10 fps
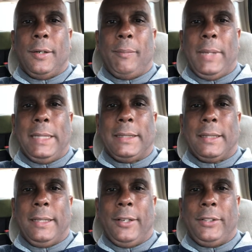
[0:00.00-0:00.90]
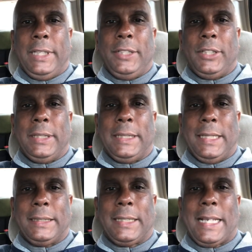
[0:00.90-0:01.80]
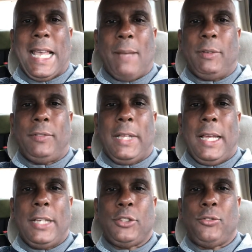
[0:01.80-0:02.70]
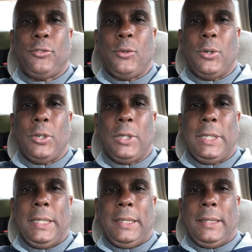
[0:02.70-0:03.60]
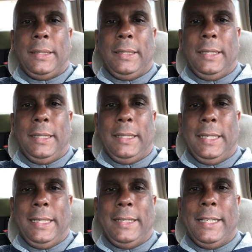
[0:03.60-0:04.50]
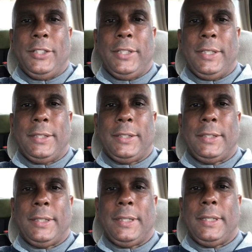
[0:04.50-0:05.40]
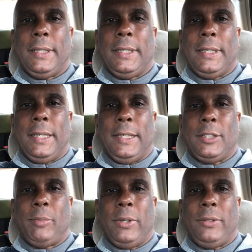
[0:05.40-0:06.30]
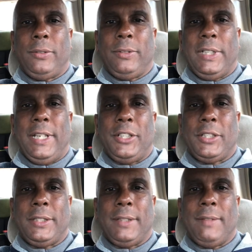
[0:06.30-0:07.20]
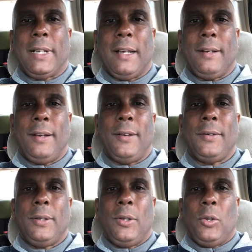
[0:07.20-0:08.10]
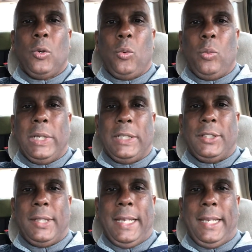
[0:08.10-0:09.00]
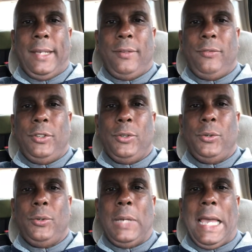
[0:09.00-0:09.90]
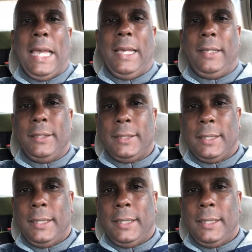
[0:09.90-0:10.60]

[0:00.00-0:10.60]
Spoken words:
basically her teachings as camouflage for the indigenous spiritual traditions of the Congo, which they view as